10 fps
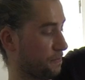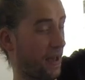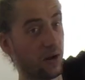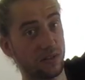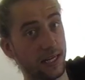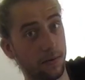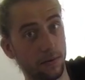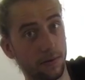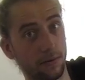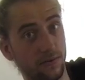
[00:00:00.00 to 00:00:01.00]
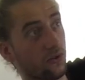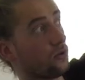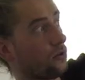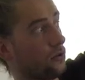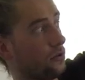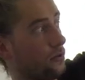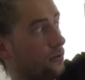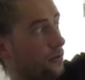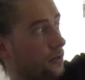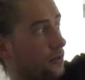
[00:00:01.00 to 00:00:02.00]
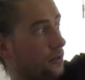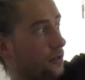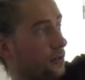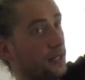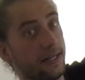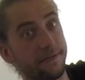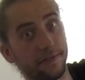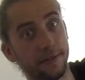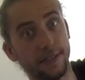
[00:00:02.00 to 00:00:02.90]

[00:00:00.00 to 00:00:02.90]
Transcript: Backwards L for love.